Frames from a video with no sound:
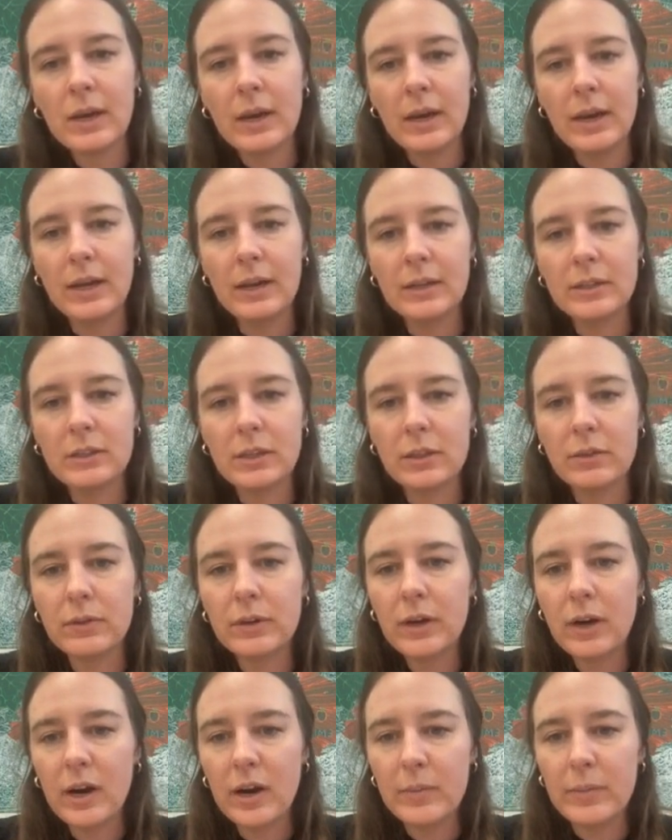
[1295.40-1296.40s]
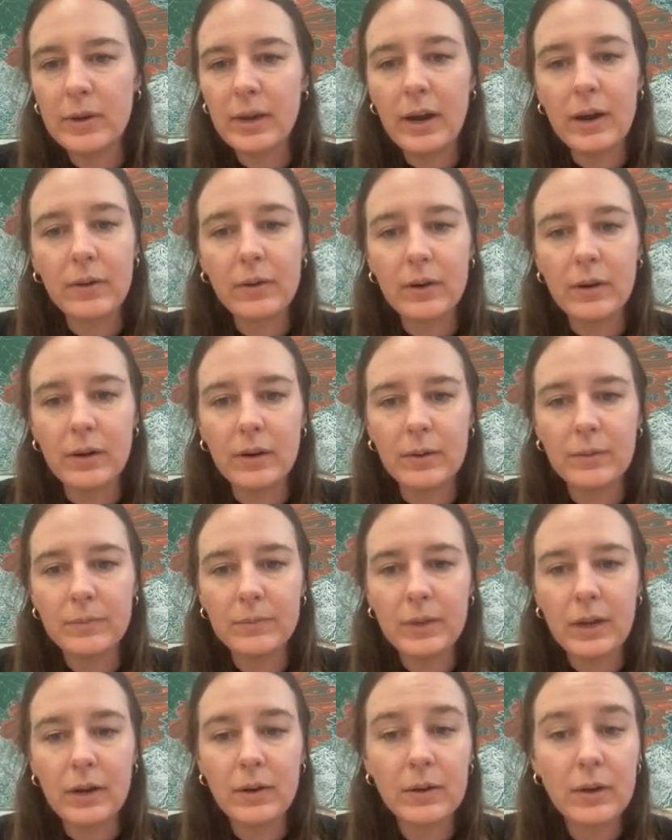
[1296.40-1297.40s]
and it's a 3-carbon alcohol.
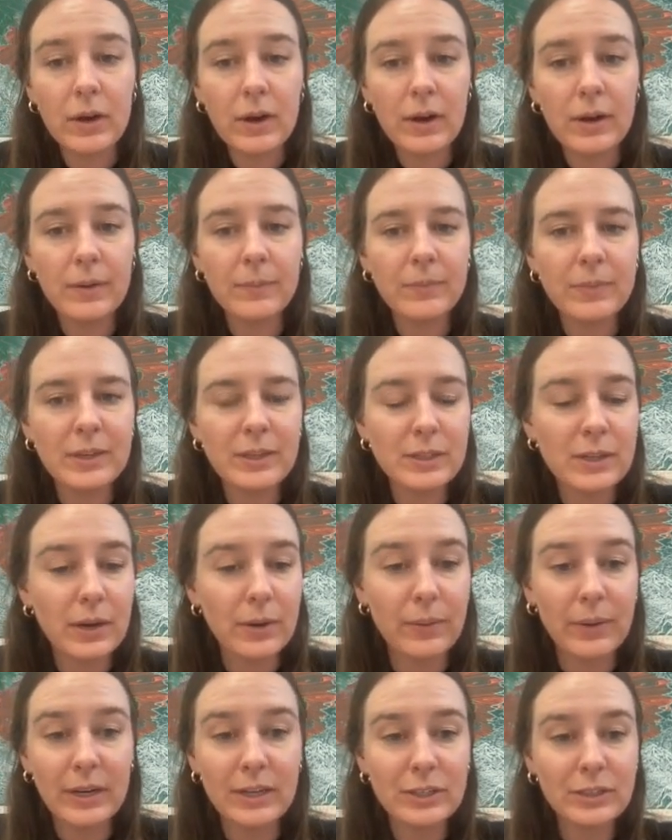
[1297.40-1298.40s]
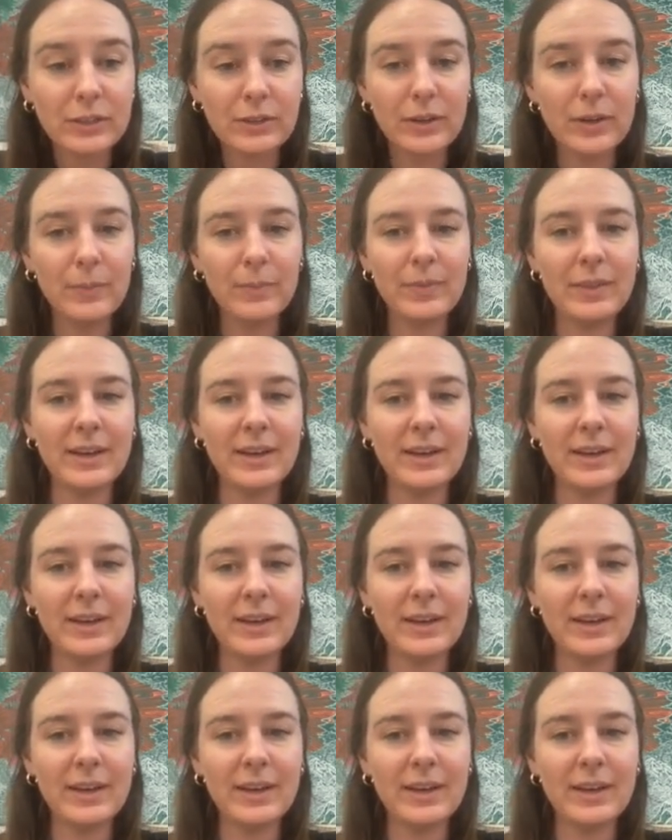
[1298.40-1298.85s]
Alcohol, these OH group,